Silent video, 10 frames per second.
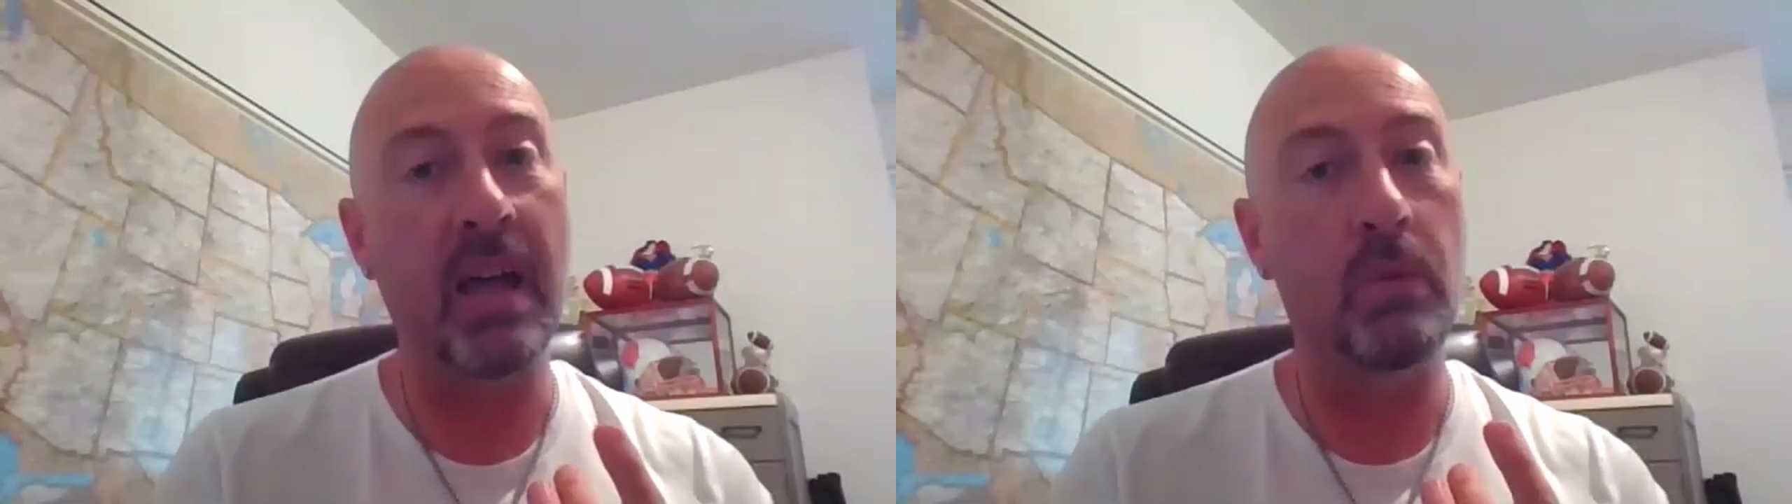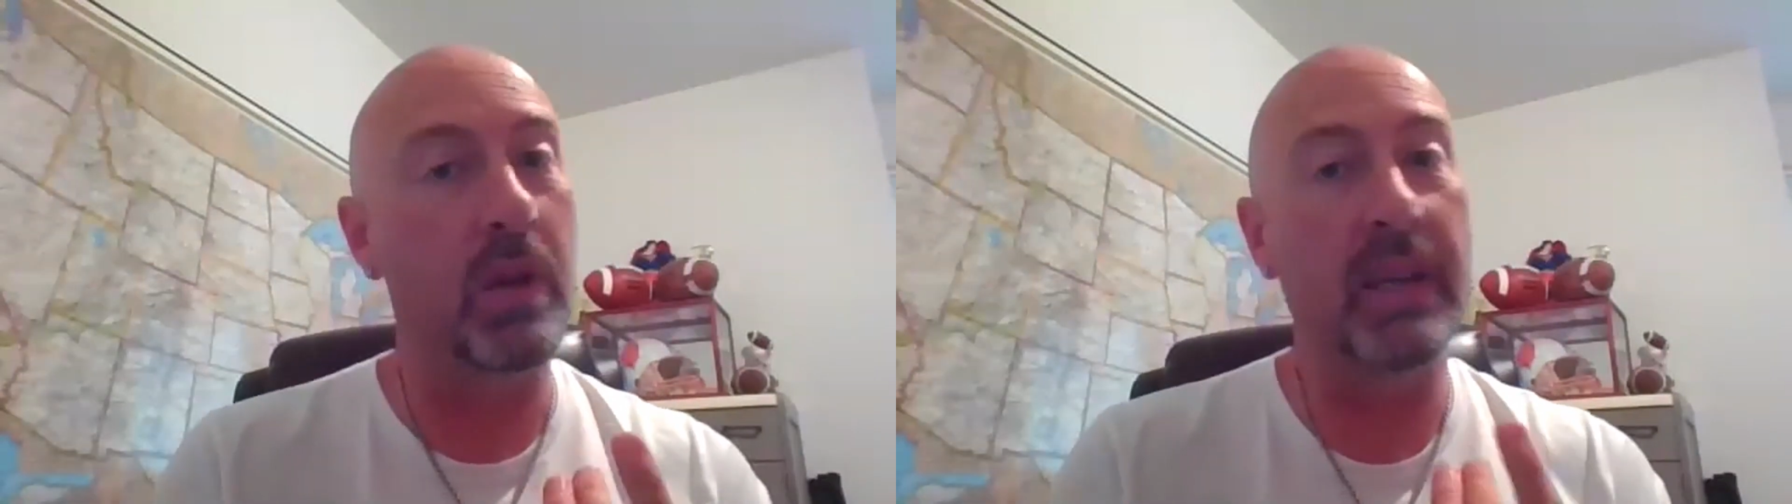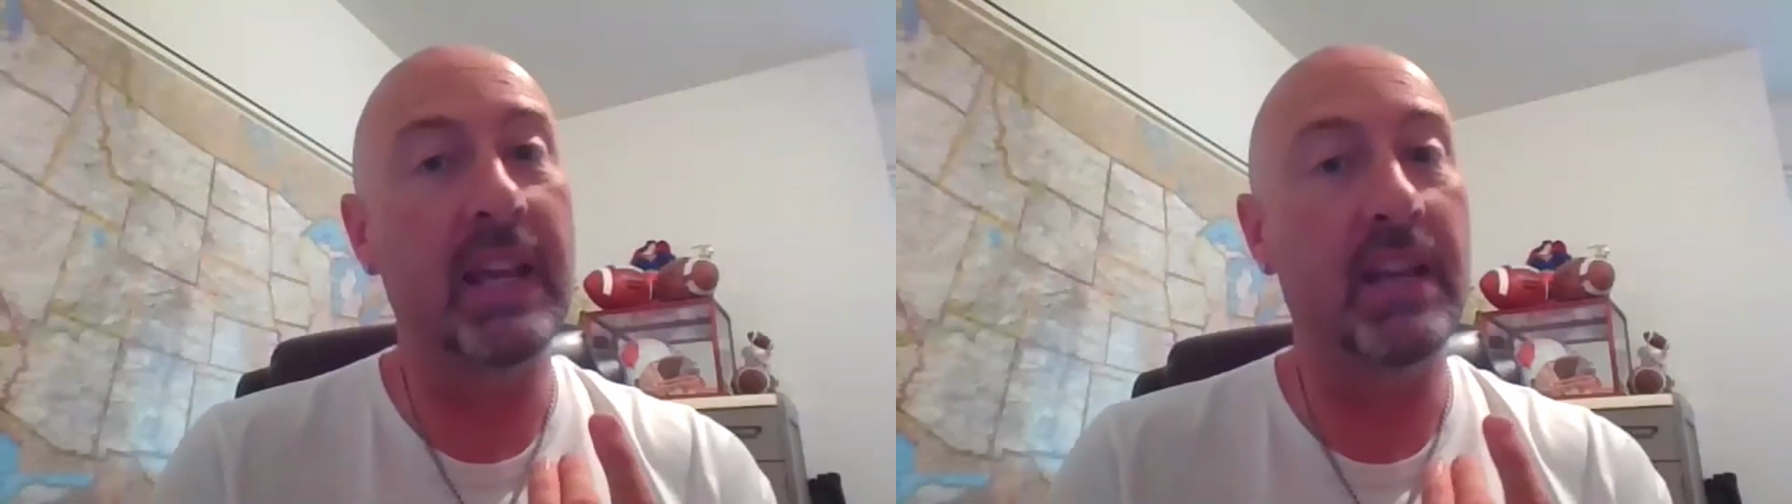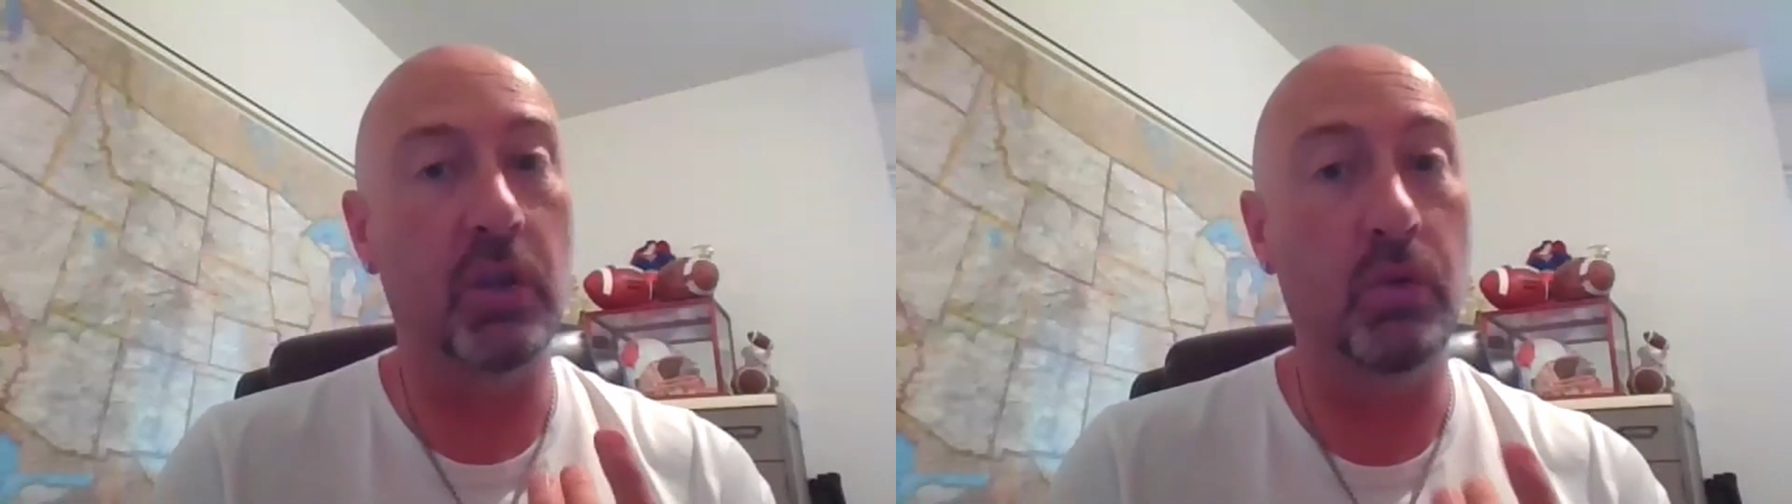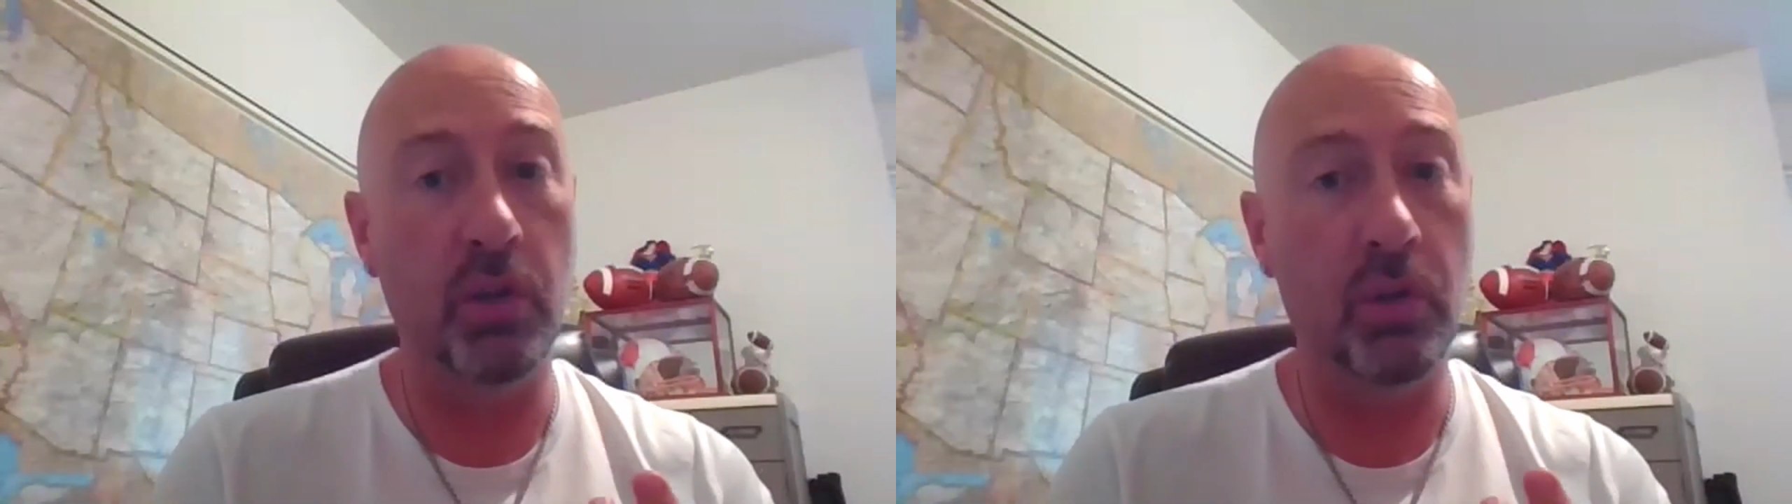down, what can
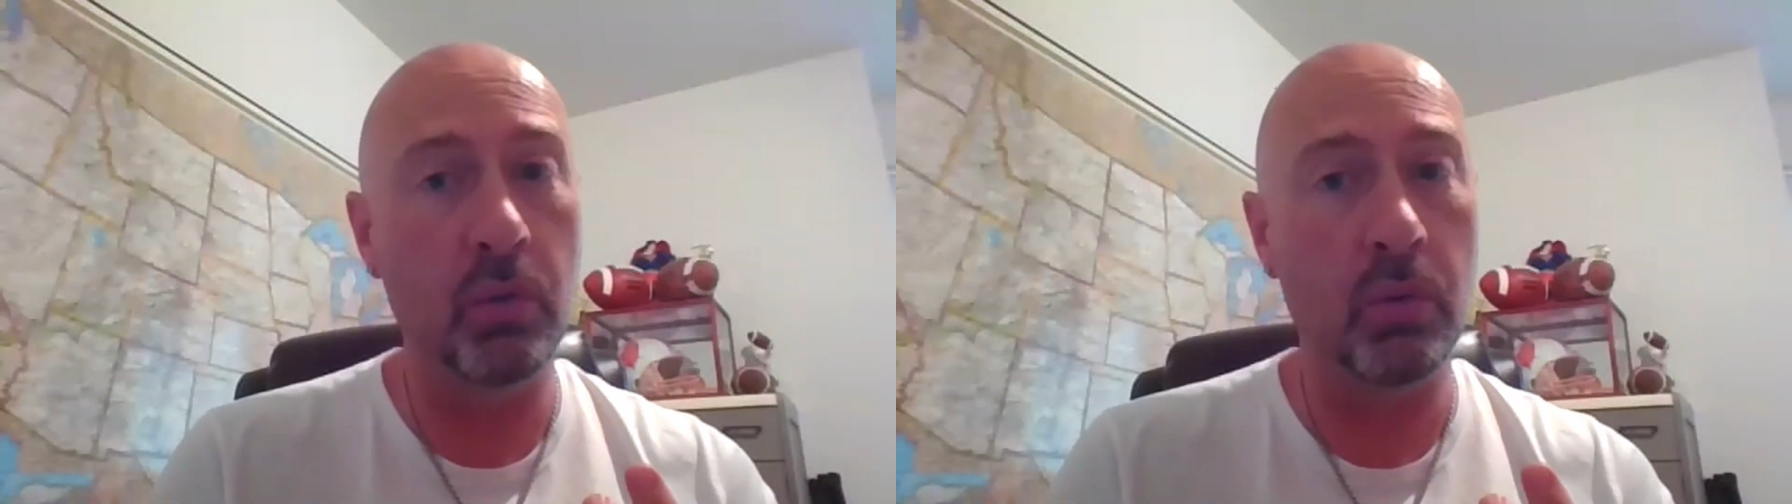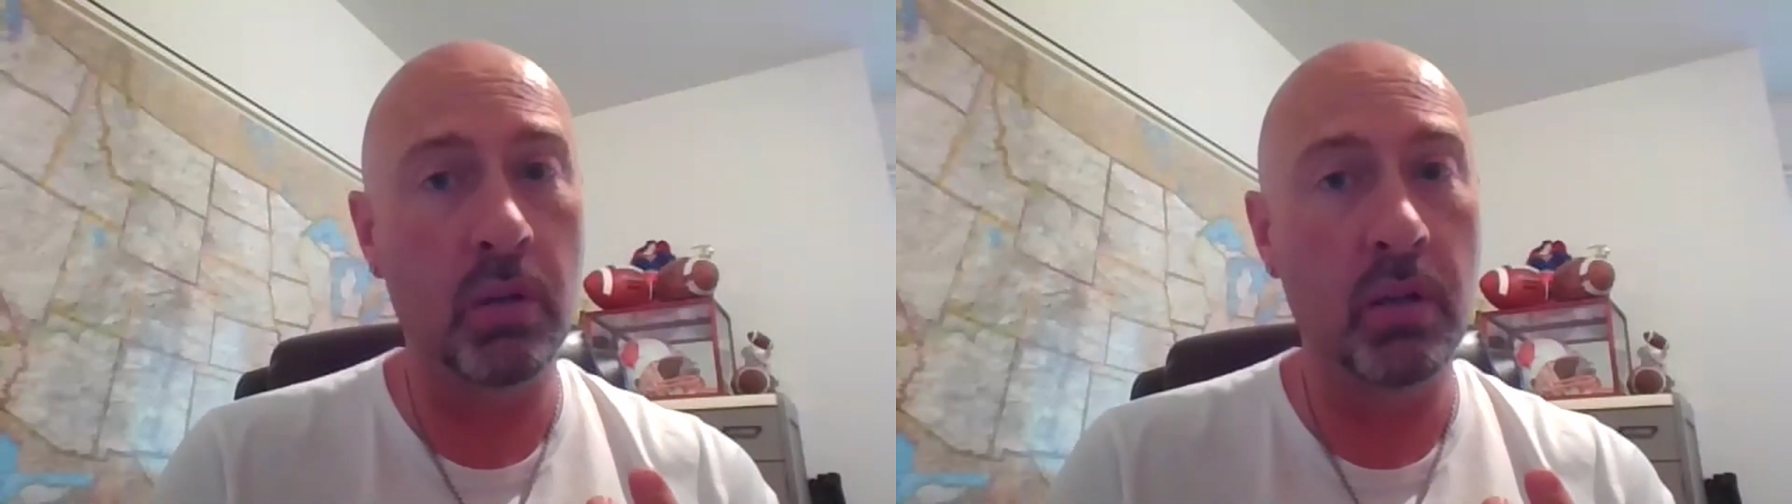you do?